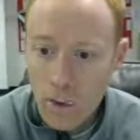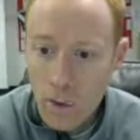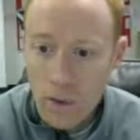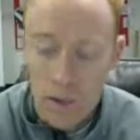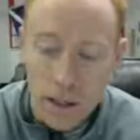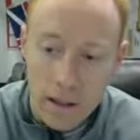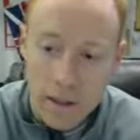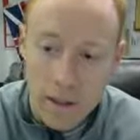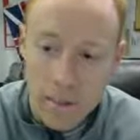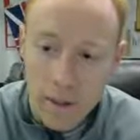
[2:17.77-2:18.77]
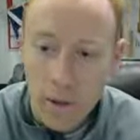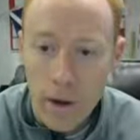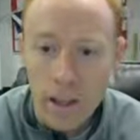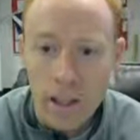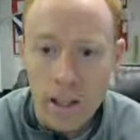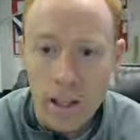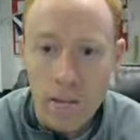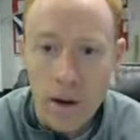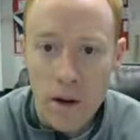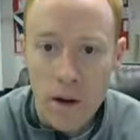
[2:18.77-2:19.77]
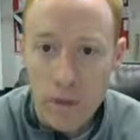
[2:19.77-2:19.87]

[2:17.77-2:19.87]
people that in many ways experience